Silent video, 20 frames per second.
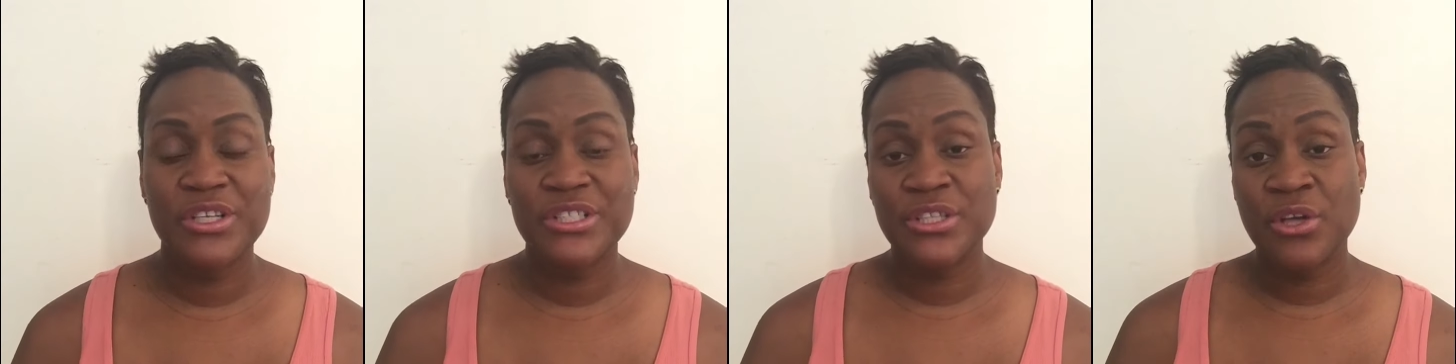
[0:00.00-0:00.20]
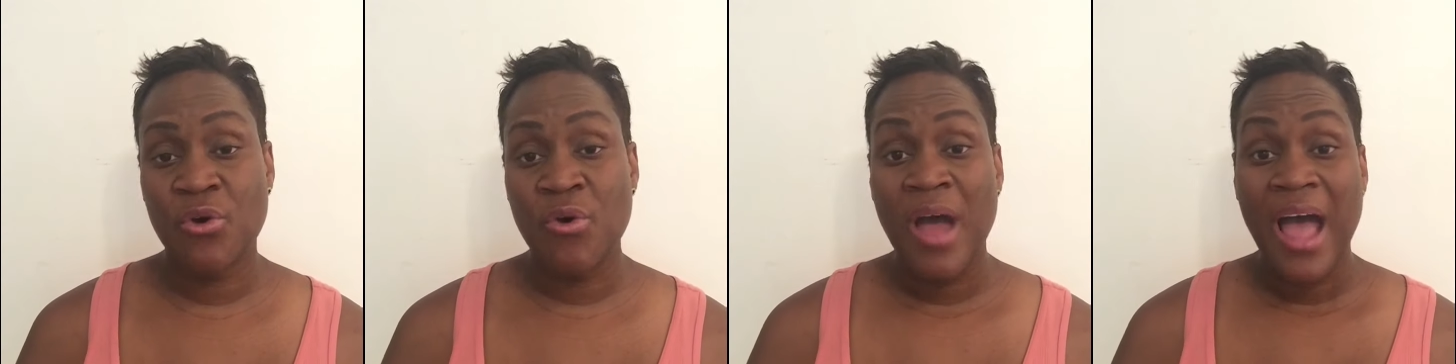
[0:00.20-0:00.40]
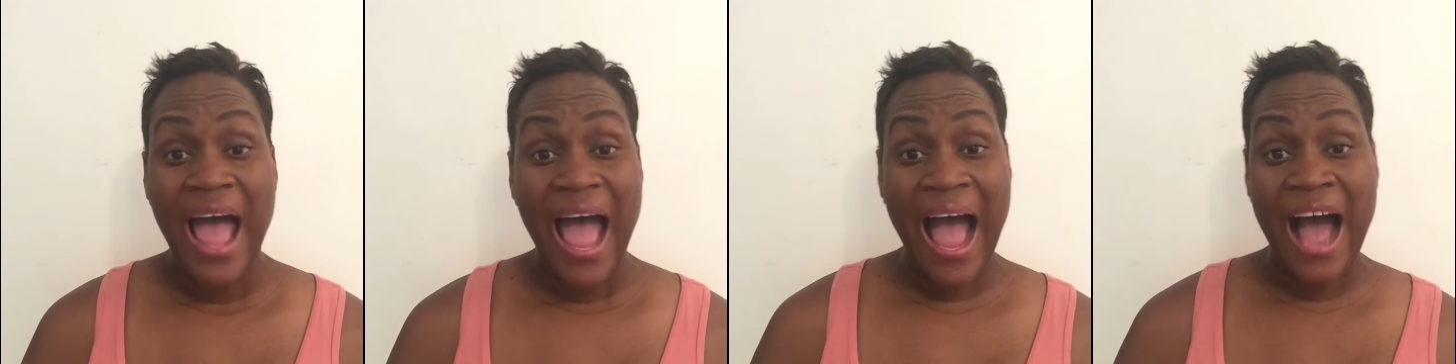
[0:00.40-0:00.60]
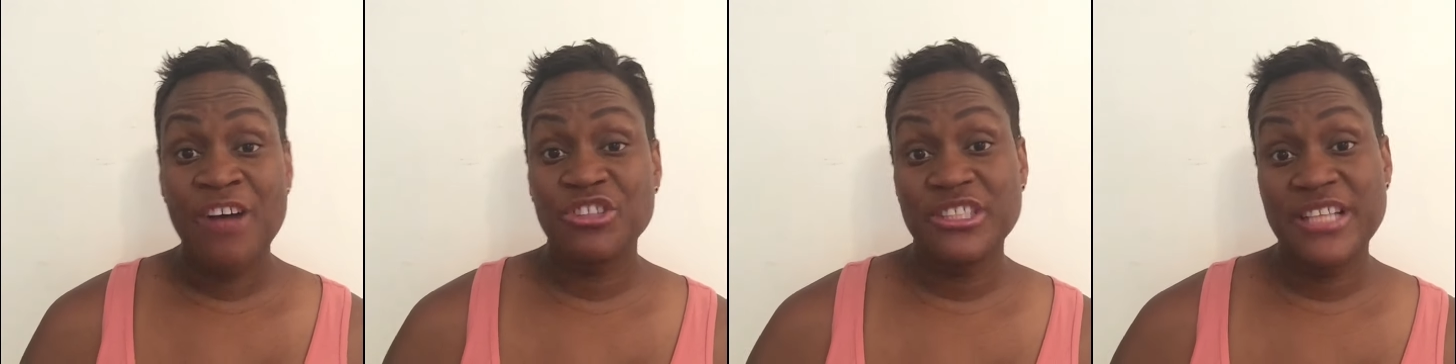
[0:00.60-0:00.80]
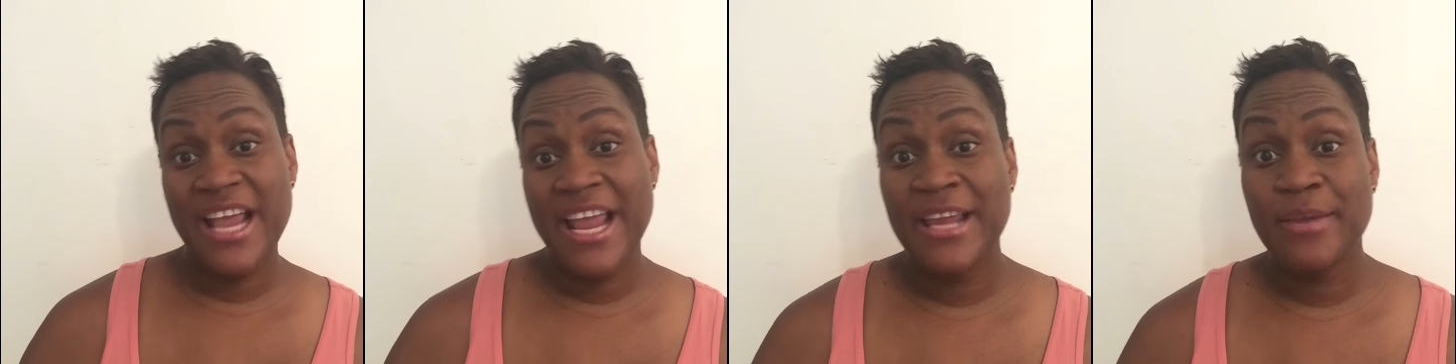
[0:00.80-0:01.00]
so I'll
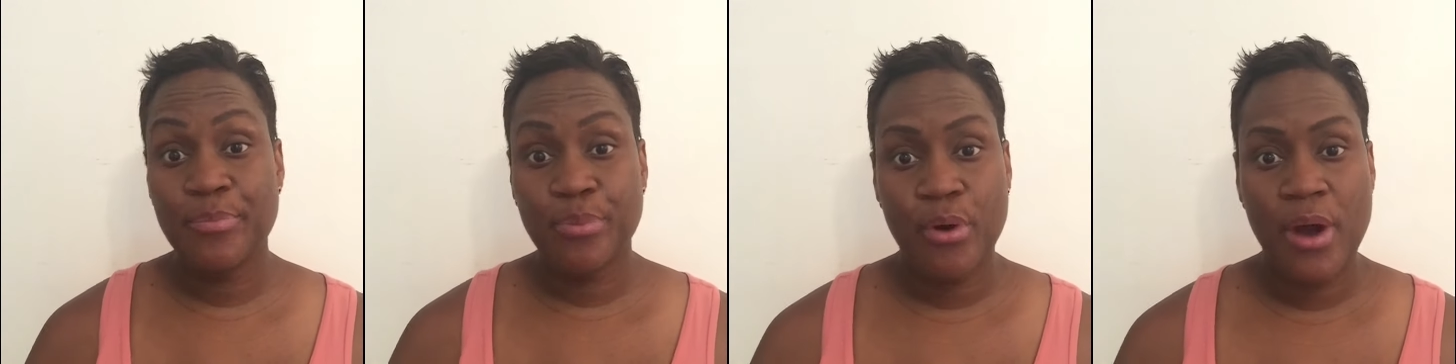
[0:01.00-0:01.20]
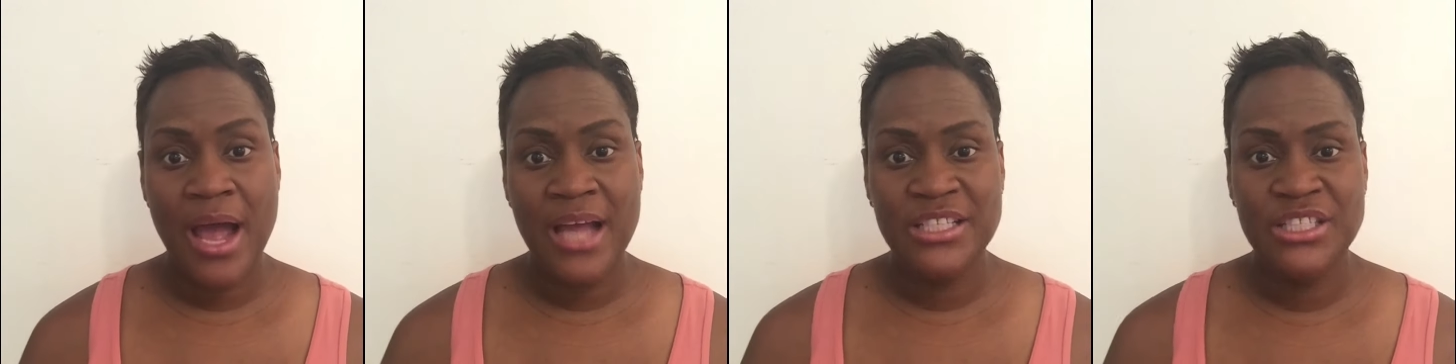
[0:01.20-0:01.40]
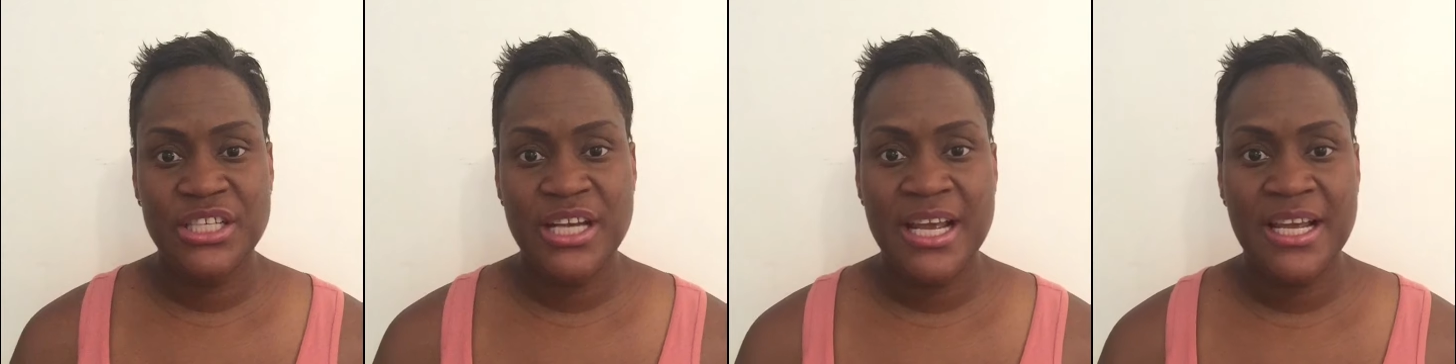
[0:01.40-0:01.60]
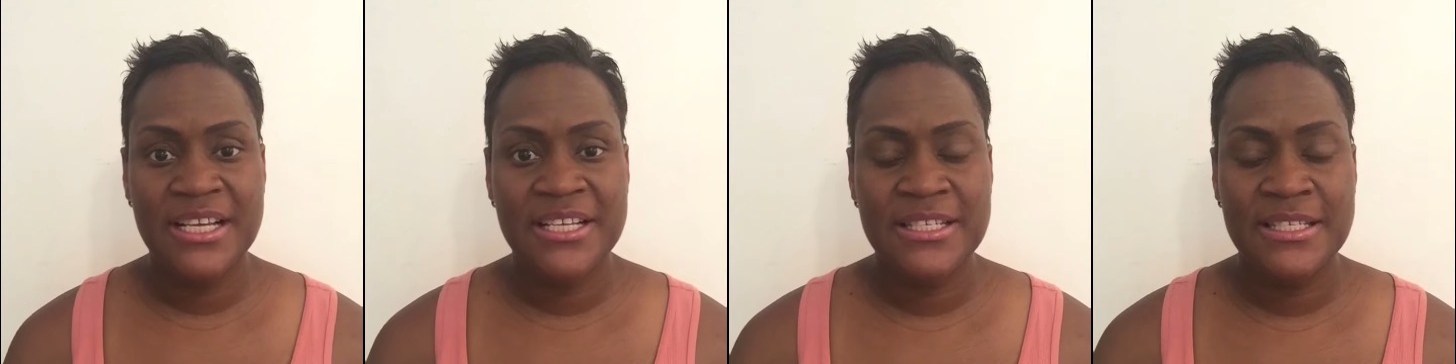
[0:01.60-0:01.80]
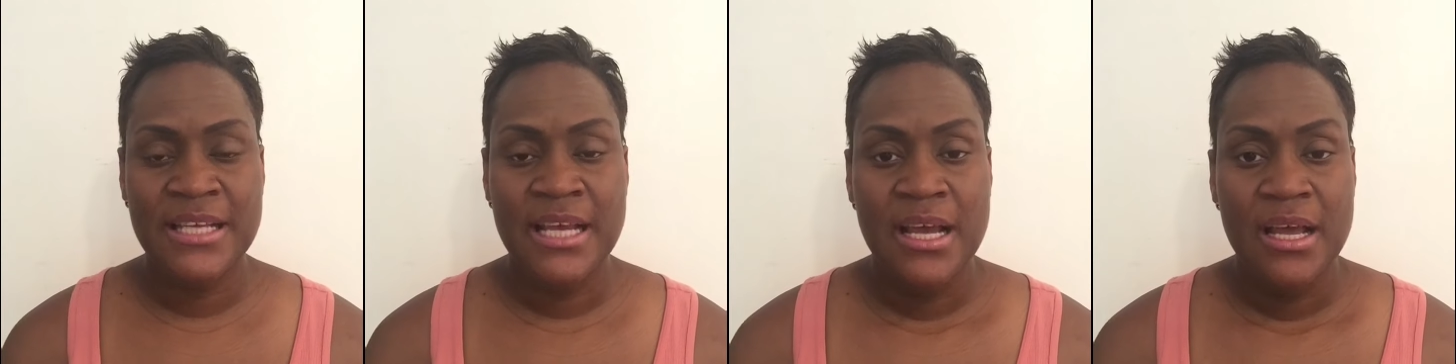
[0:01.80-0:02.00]
take
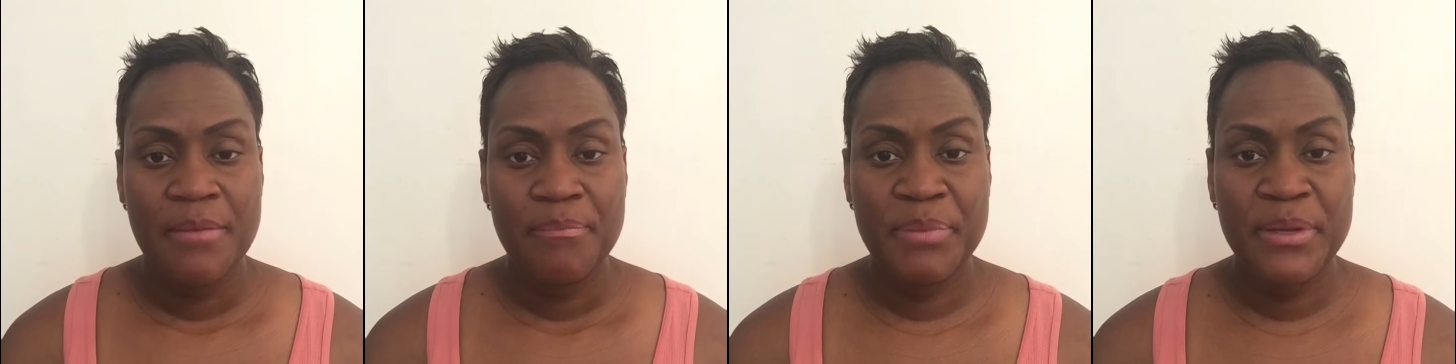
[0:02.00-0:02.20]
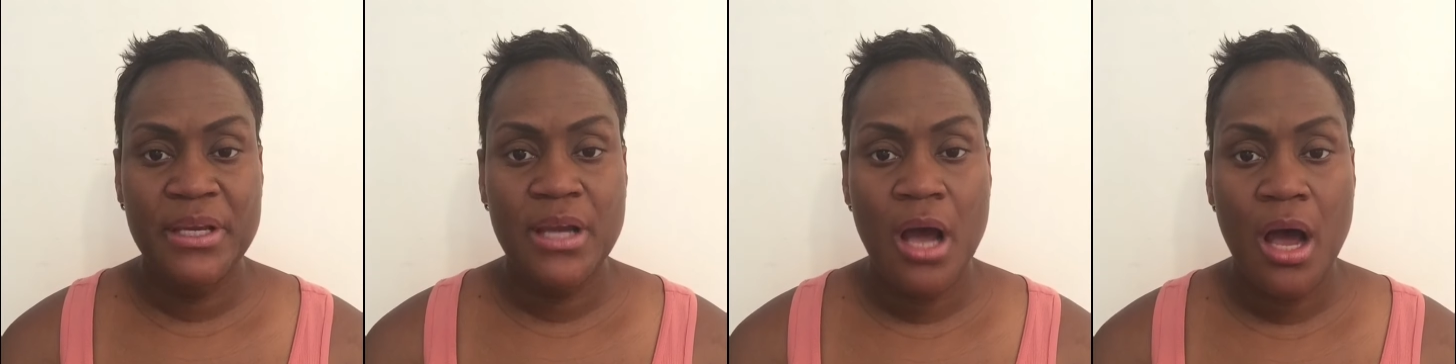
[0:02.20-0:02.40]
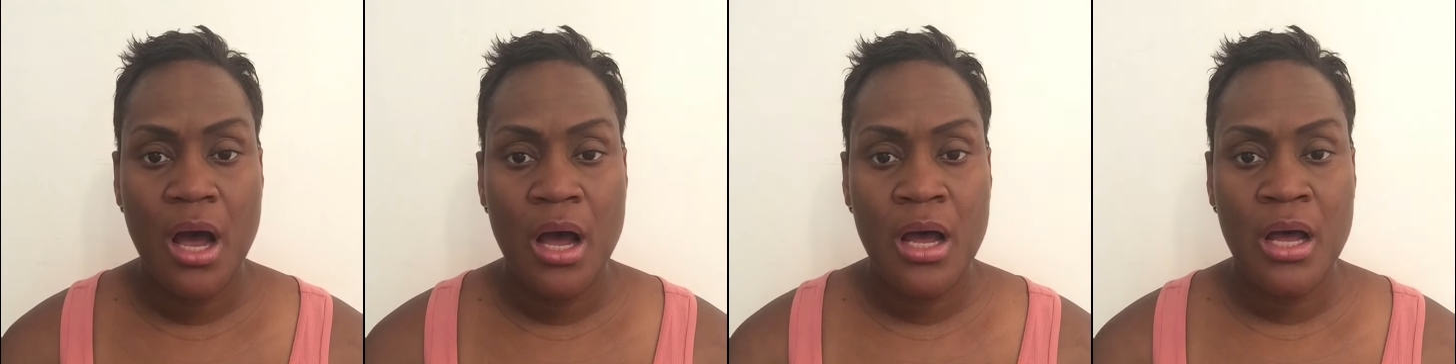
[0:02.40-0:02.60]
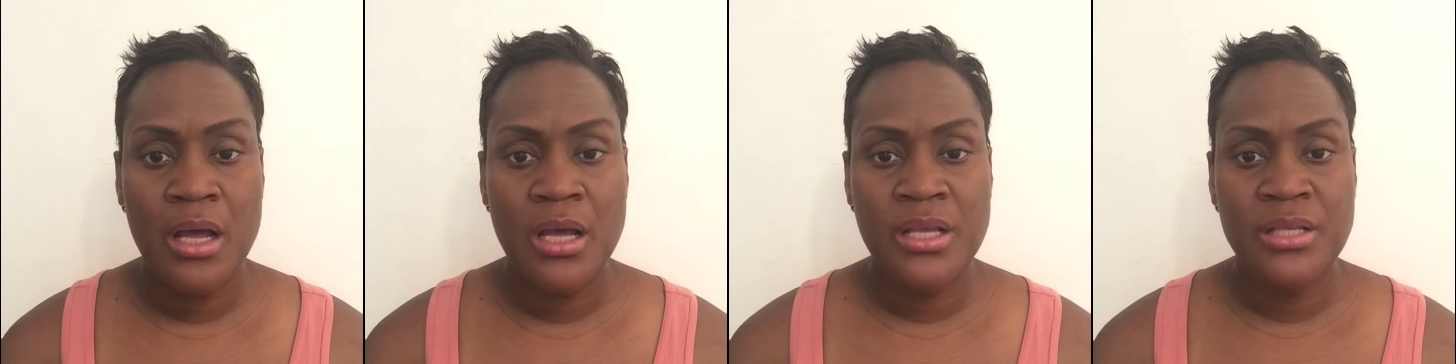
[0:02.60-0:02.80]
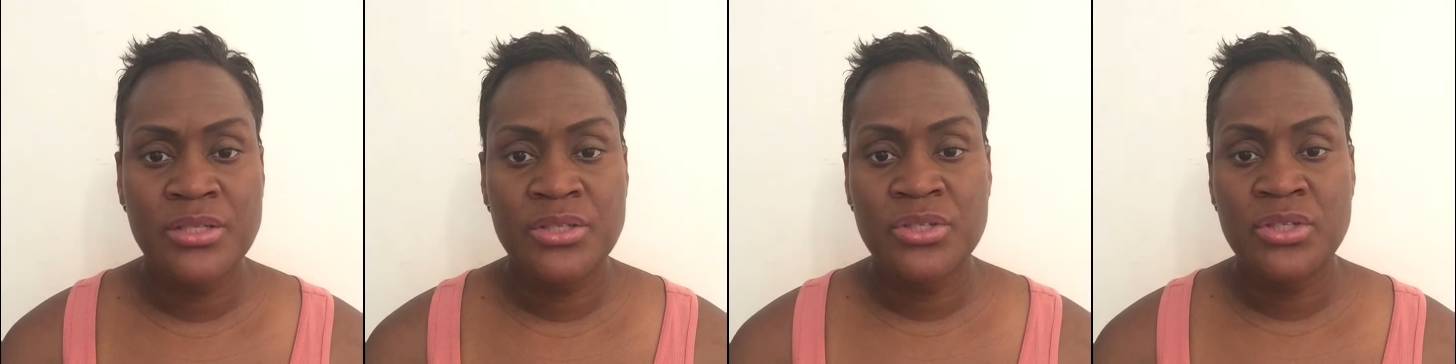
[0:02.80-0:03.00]
projects
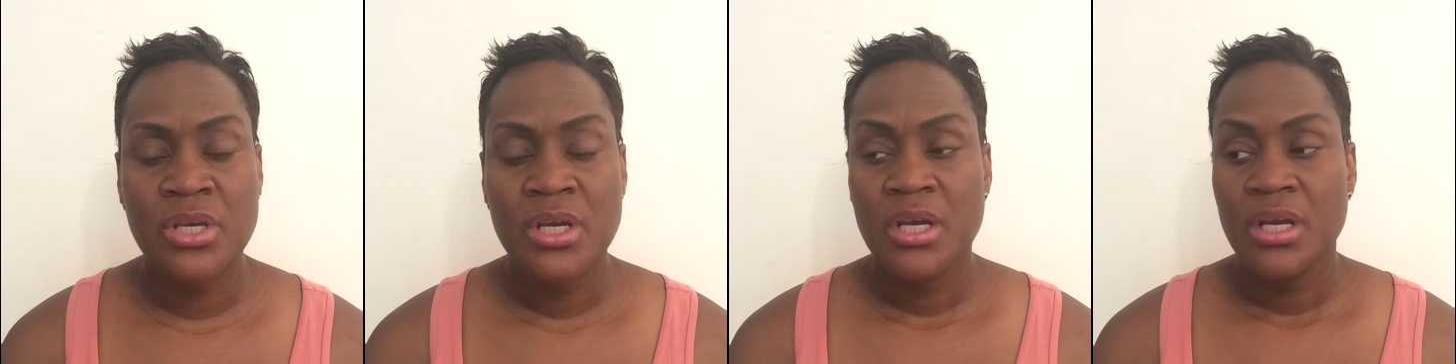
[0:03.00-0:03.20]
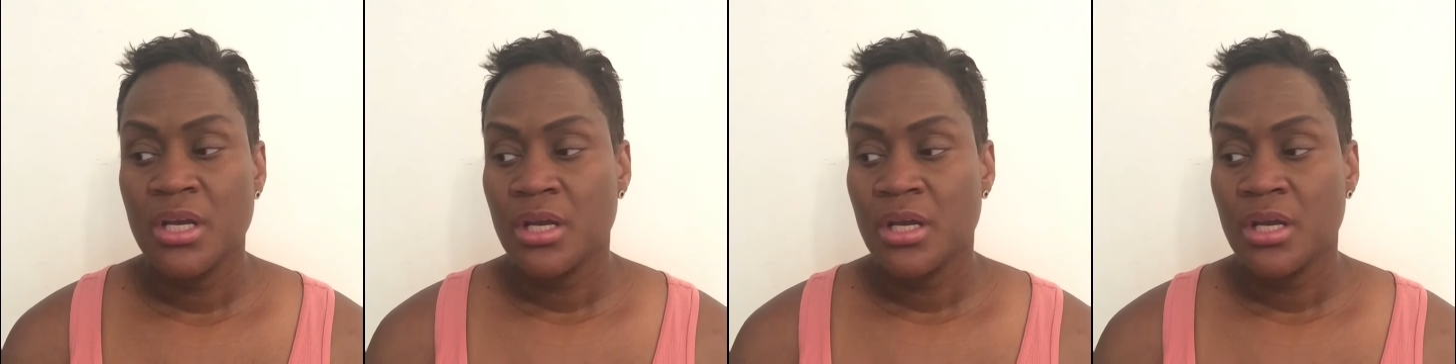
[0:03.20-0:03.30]
because